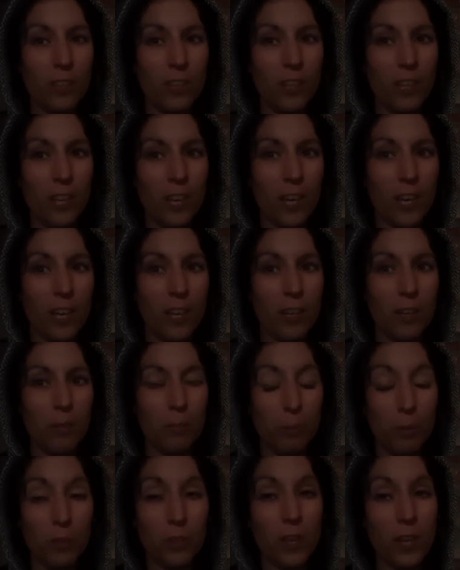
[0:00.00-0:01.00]
yeah,
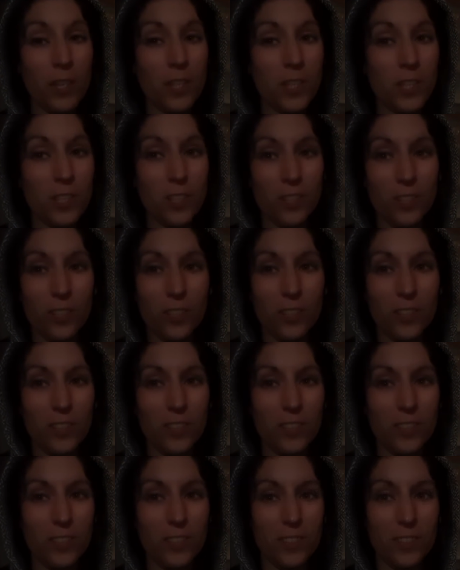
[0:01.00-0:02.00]
but I still
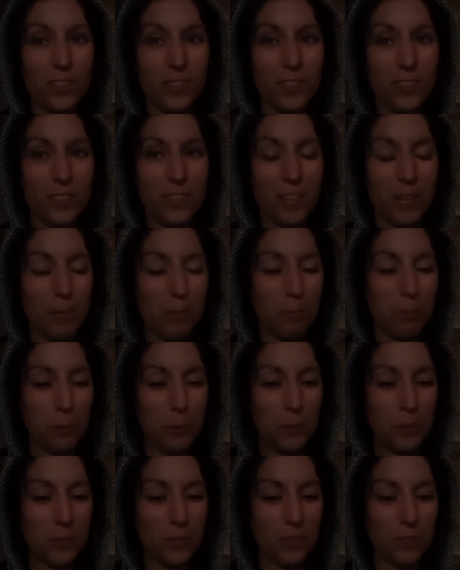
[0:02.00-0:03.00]
stay
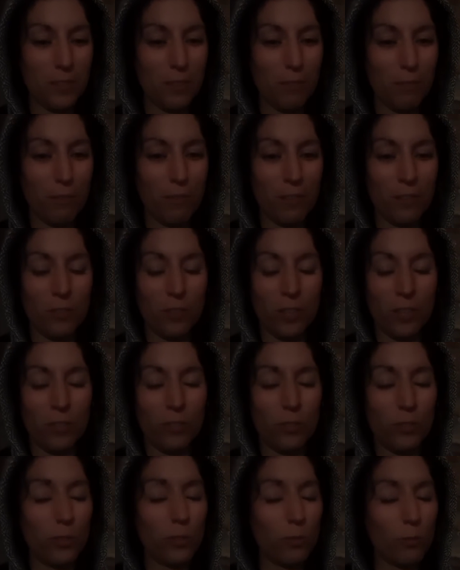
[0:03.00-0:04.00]
positive, and I
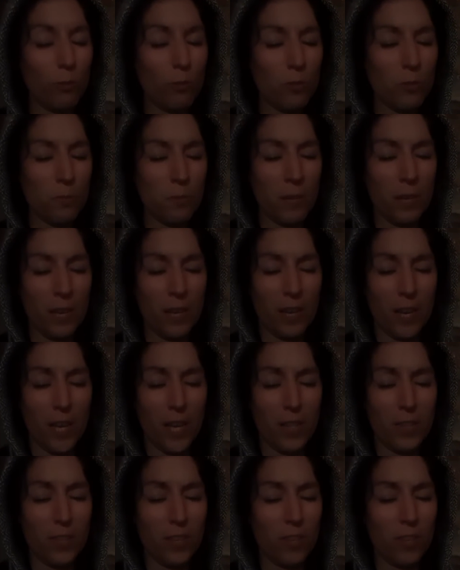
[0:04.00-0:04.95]
just closed my eyes.